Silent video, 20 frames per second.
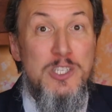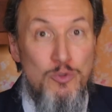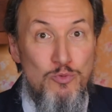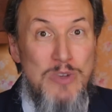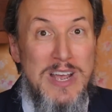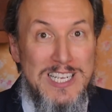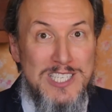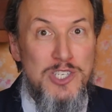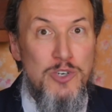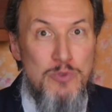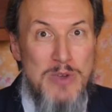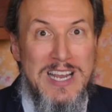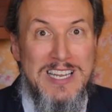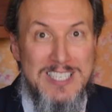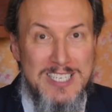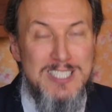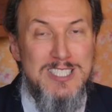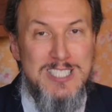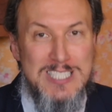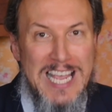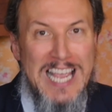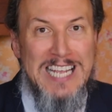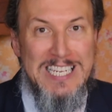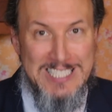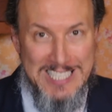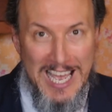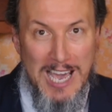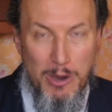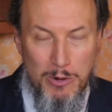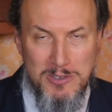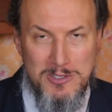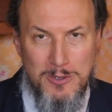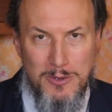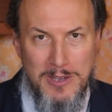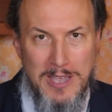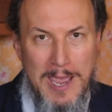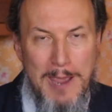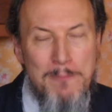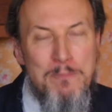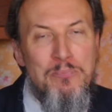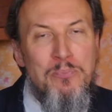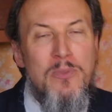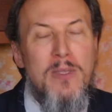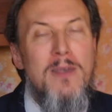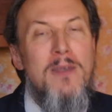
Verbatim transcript: resurrected saints out, okay?